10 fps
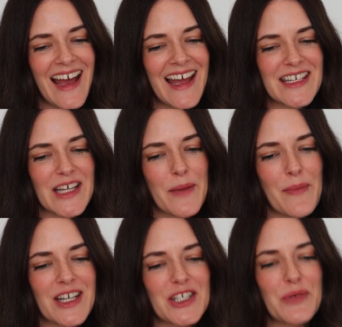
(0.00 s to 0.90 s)
and I
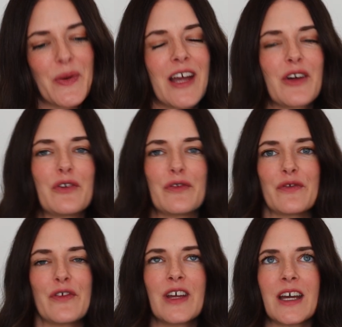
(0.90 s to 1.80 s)
managed to buy it off
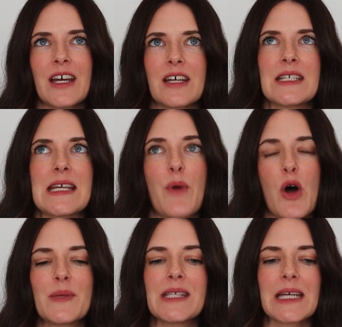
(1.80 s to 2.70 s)
of
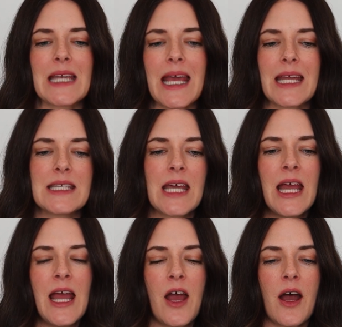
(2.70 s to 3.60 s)
Depop secondhand
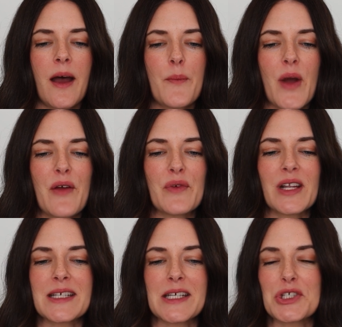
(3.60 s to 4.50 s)
by
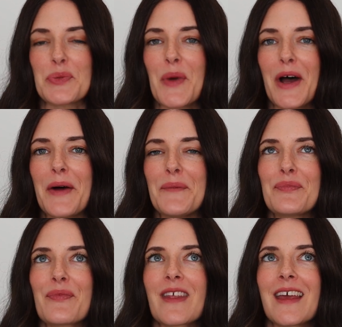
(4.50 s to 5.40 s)
Realization Pile
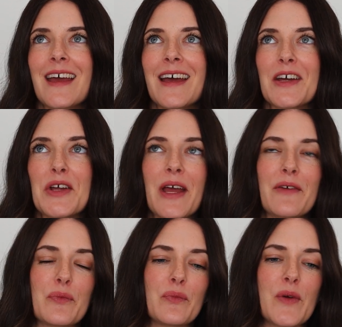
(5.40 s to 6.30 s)

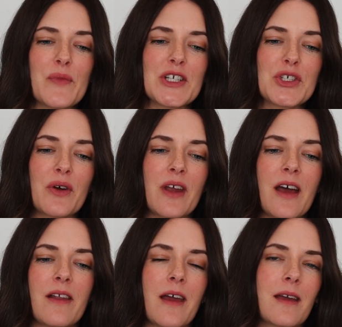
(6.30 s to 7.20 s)
when we shot
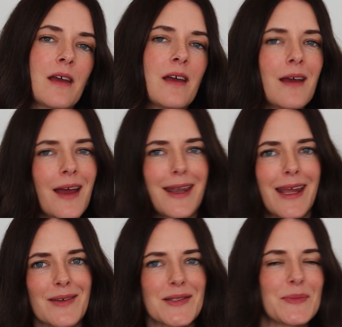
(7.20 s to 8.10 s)
our
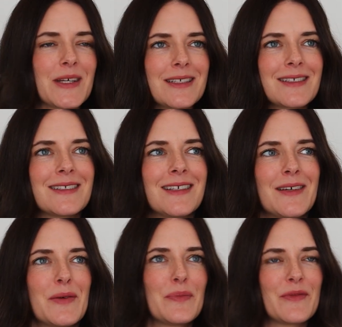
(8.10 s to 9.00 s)
announcement
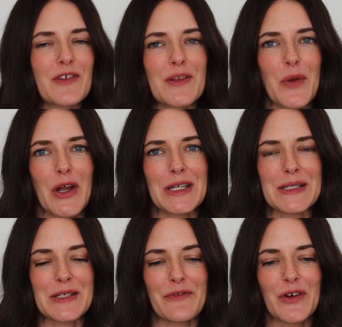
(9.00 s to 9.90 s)
for the
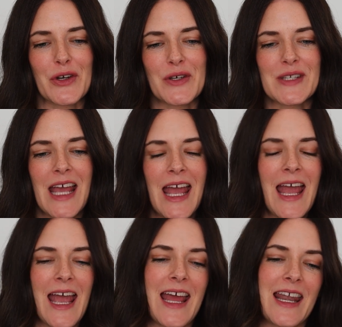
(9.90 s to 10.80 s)
pregnancy photos.
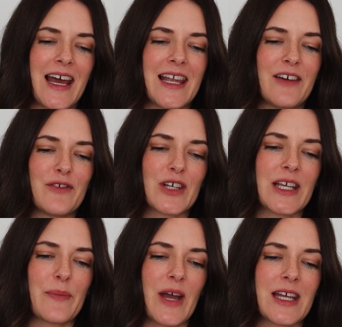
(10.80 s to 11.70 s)
And I love
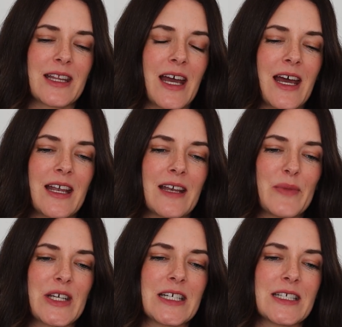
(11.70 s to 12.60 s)
looking back at that
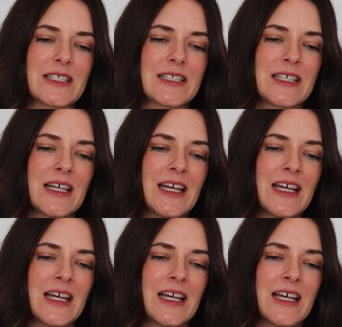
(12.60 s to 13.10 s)
because